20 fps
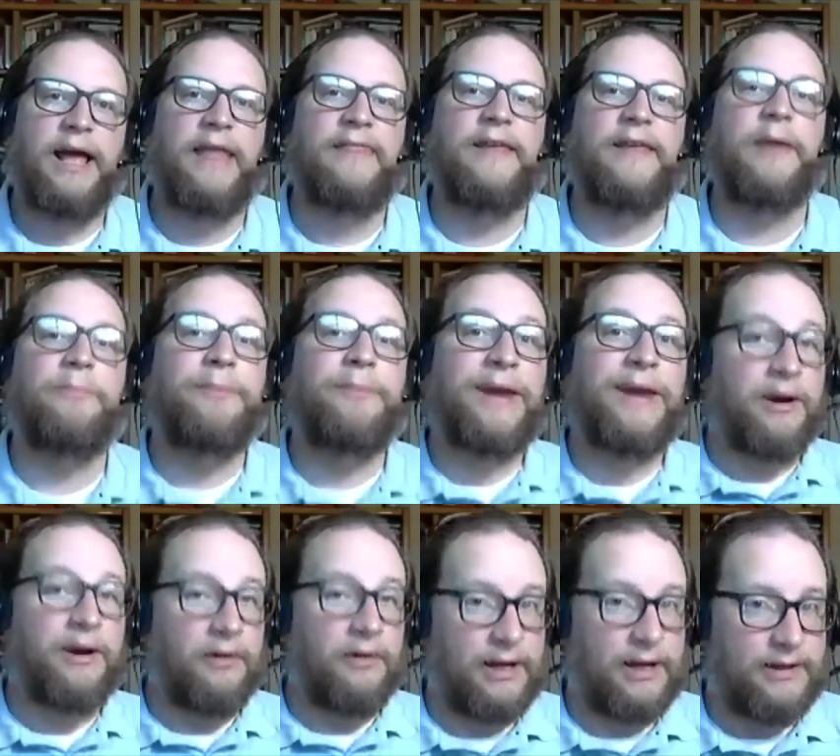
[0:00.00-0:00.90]
the
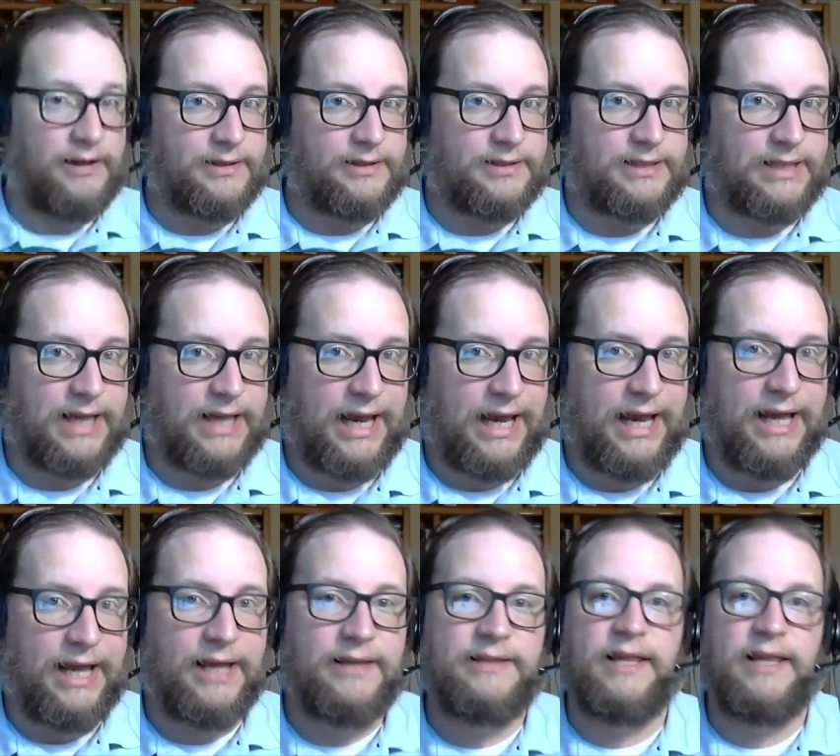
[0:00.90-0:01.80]
appearance
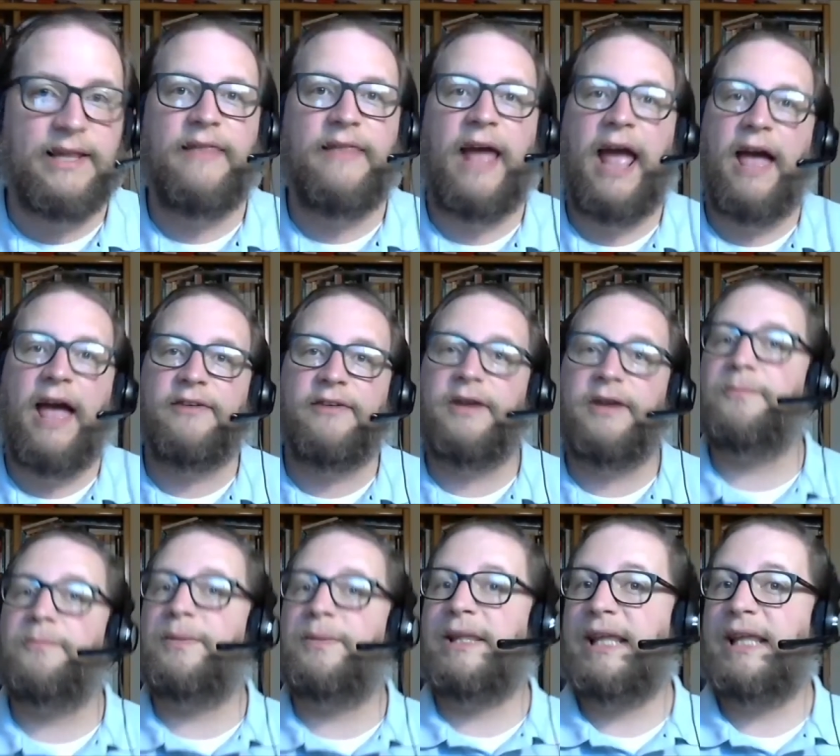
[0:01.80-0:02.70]
is that they have
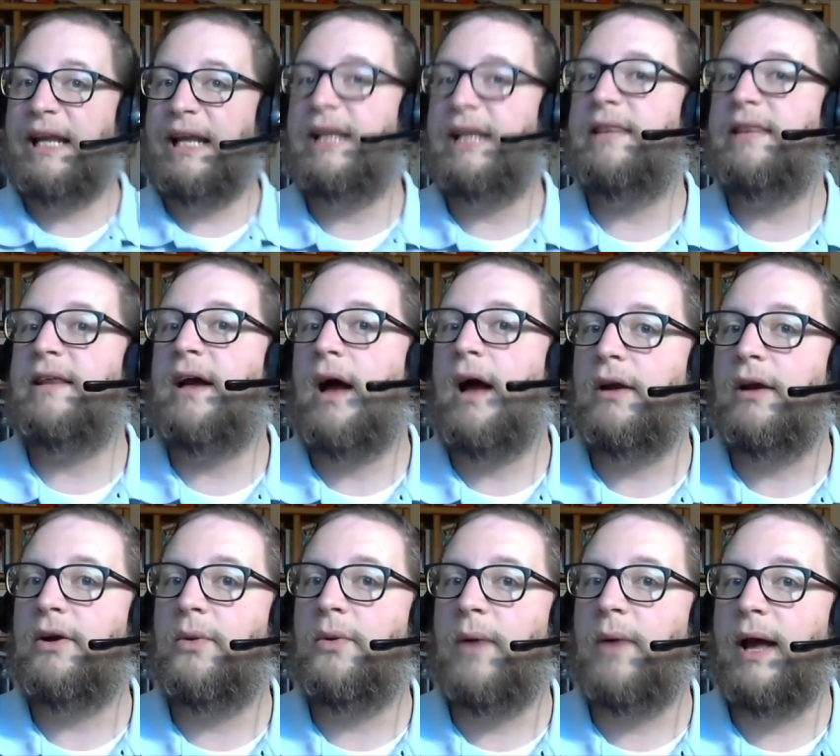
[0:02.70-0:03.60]
completed the
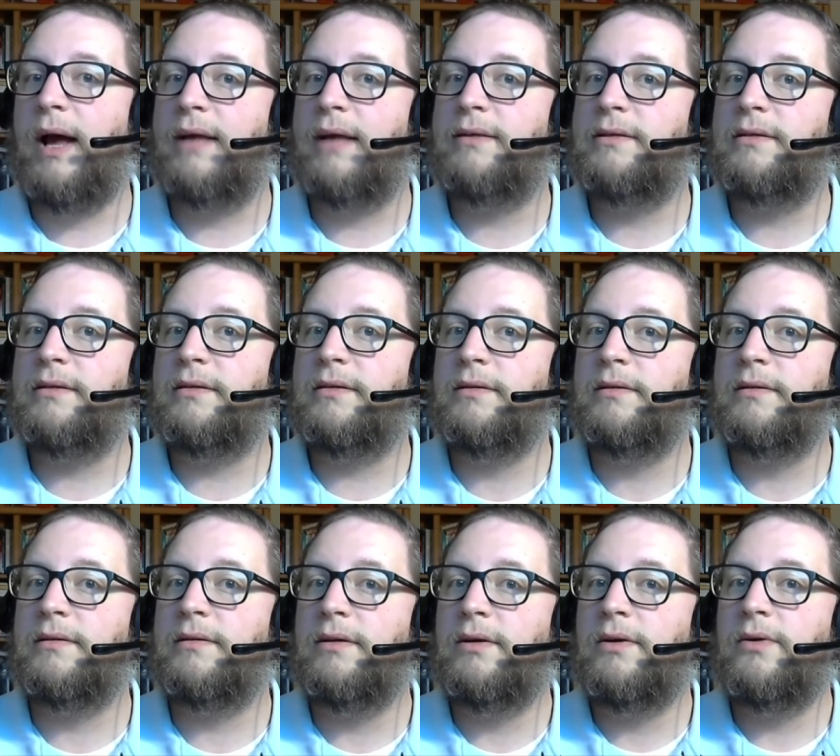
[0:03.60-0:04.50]
conquest,
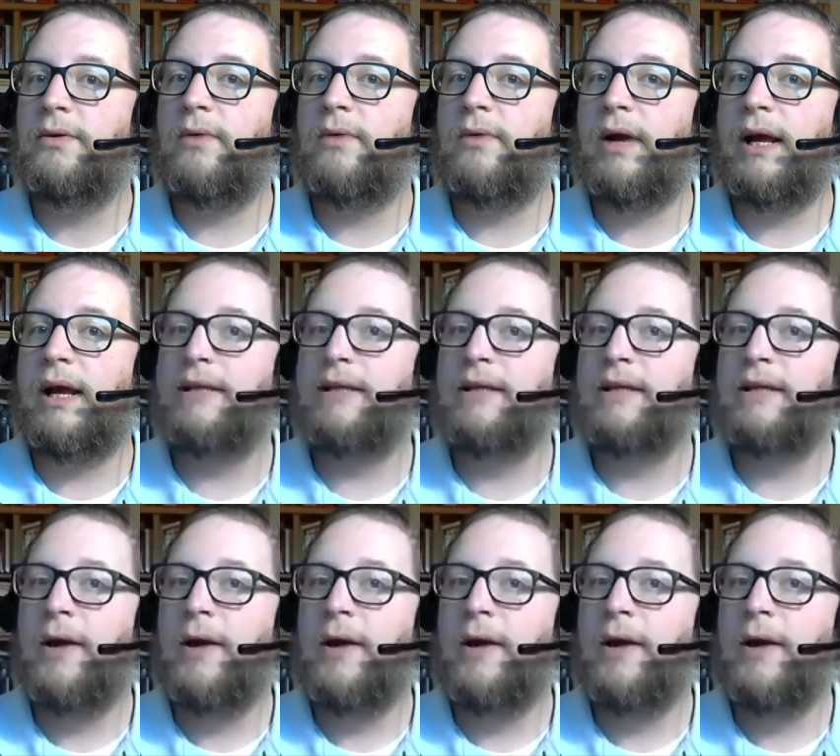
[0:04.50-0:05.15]
right?